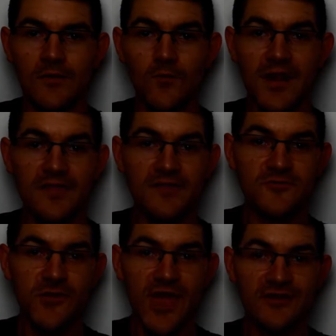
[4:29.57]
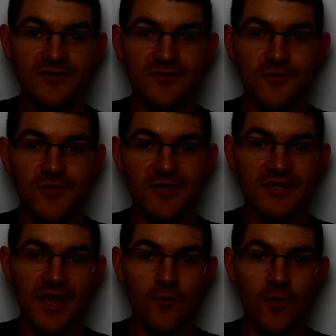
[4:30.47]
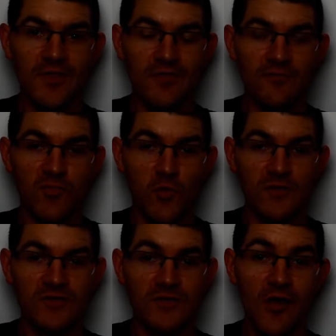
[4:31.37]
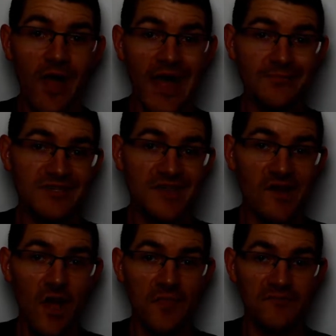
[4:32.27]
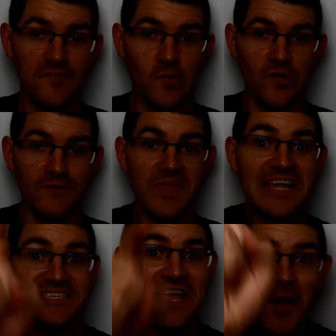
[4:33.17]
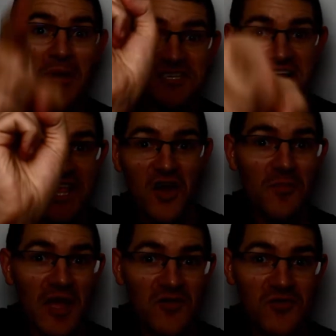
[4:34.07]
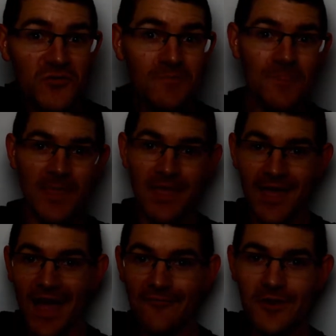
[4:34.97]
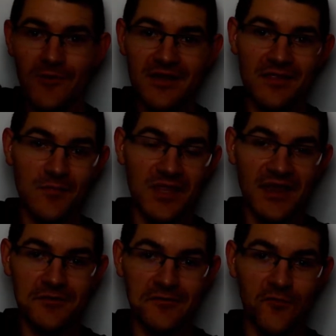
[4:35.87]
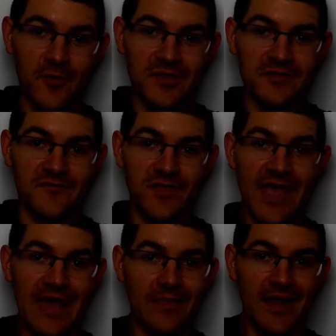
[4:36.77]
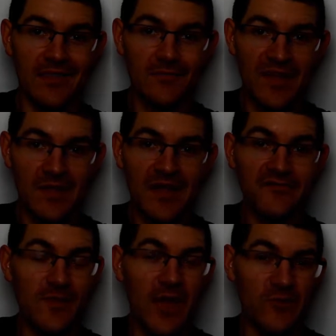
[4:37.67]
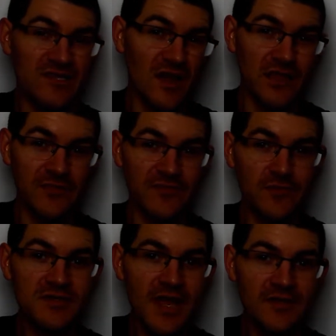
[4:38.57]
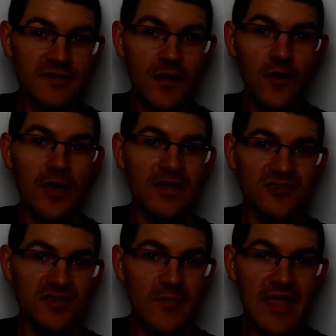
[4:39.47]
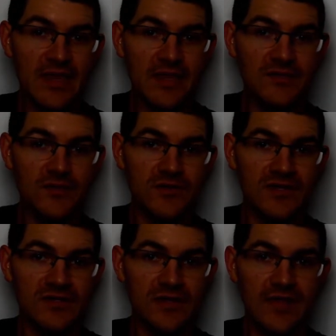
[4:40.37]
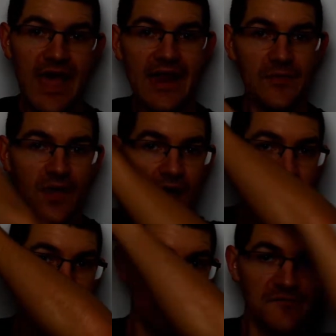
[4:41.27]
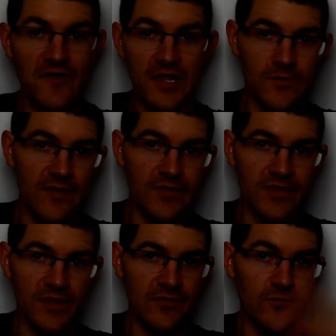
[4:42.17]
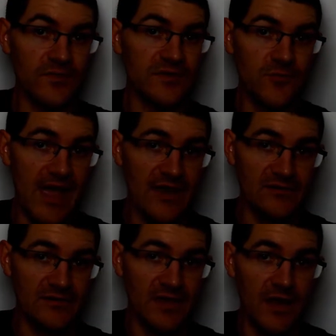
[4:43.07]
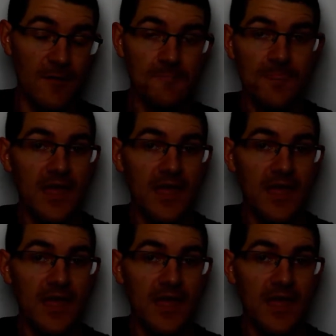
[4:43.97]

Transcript: Writing these reactions took the entire width of the board, so now I'm sitting on the floor. See how much I care about you? I've rewritten the molecular formulas for the alite and the belite from how we saw them a few seconds ago, just to make it easier to see the atom economy and follow everything through this reaction setup.